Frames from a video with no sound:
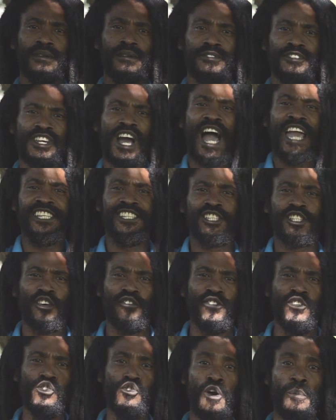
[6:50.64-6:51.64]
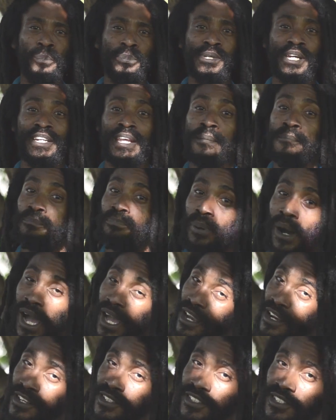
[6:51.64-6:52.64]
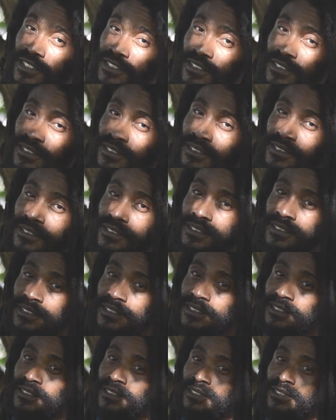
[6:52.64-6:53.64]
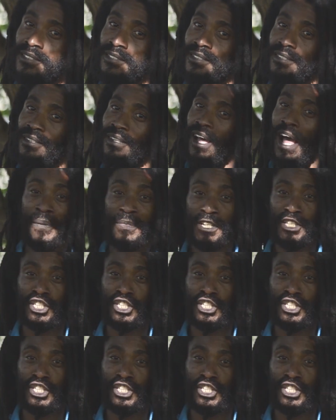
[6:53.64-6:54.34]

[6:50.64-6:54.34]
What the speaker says: the heights of European empires, and the